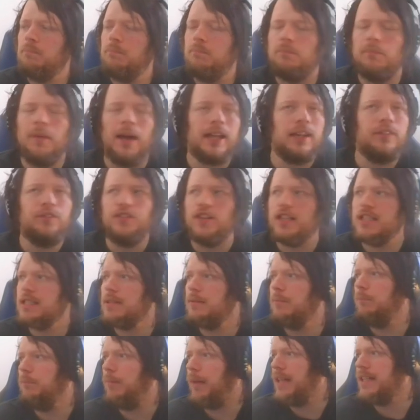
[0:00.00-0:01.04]
benefits
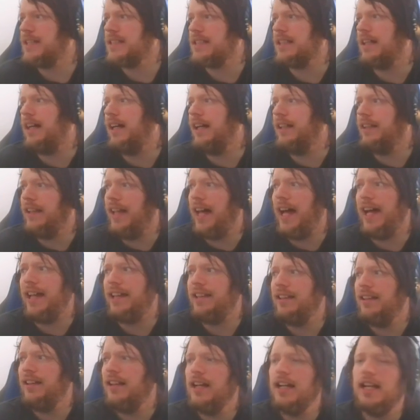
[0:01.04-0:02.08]
based on
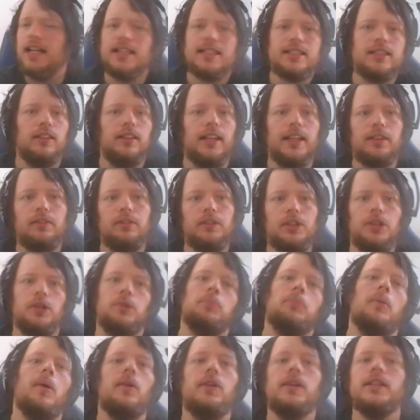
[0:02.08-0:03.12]
that. So like when your
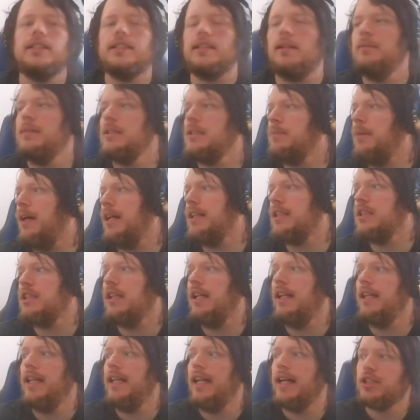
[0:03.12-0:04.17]
opponent summons monsters
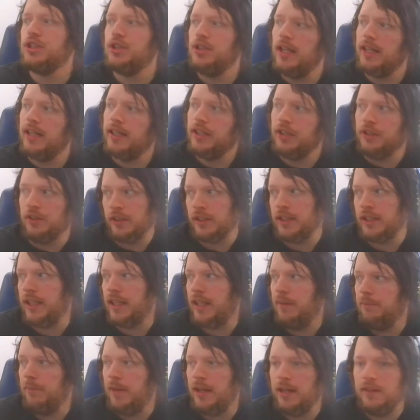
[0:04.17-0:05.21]
out of the extra deck, you're going to
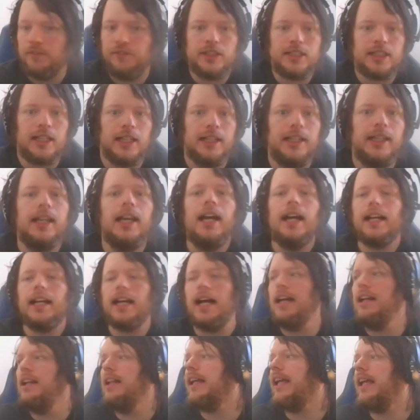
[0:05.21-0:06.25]
get benefits on it.
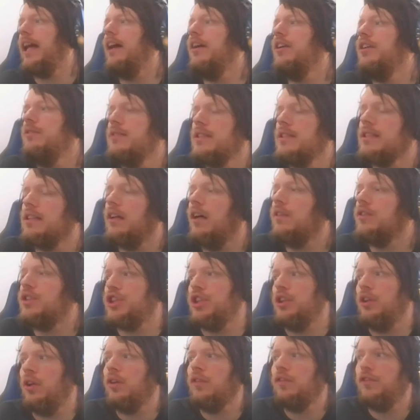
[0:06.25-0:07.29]
Kind of like how you resolve
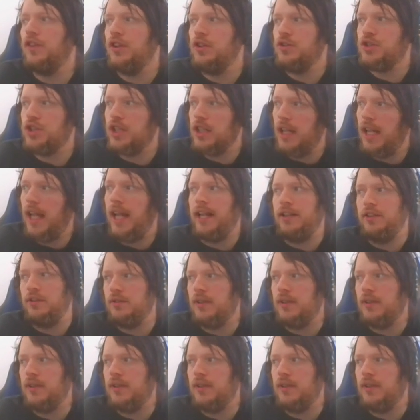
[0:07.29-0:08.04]
Shaddoll Fusion and you